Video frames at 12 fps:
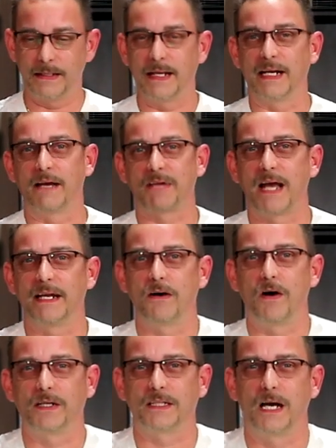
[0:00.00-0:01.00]
and I've got it
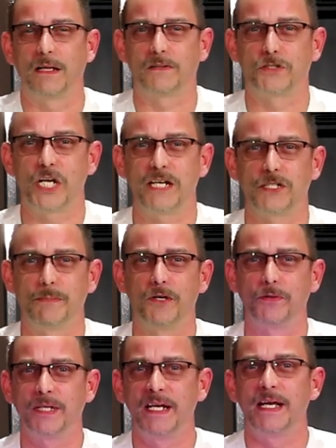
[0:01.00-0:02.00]
on color changing
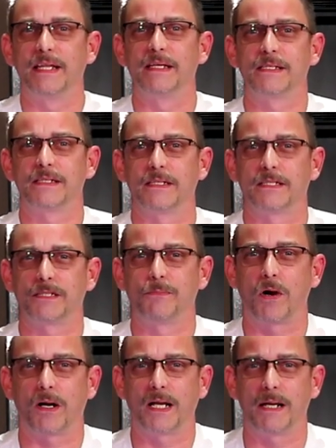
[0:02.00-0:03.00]
mode. This is a
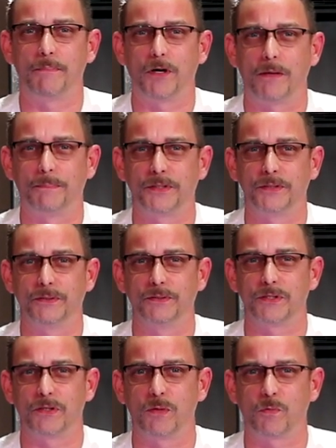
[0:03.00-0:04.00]
smart light bulb too,
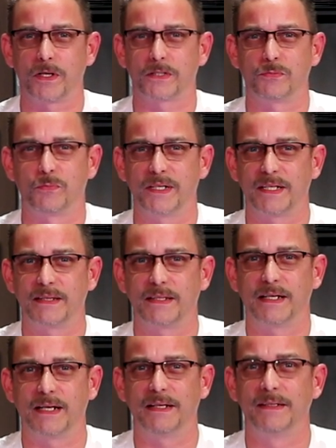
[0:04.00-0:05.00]
so it works with
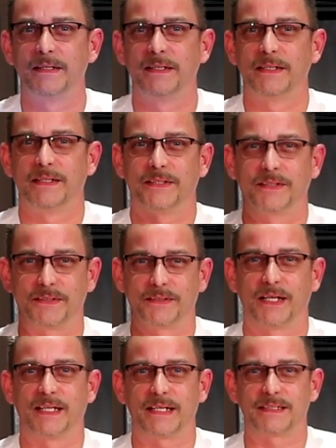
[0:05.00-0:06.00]
uh, your
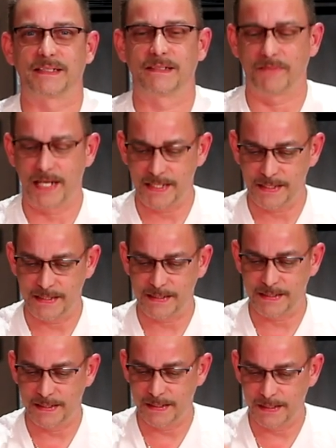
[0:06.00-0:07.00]
Alexa
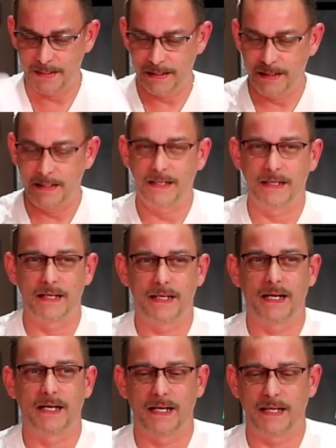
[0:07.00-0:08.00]
devices.
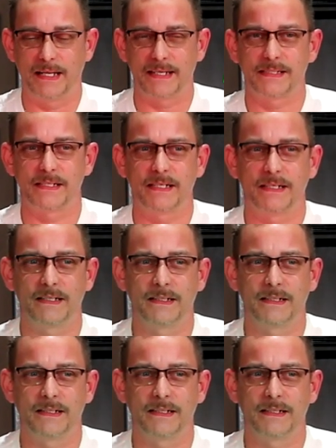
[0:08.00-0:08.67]
Alexa,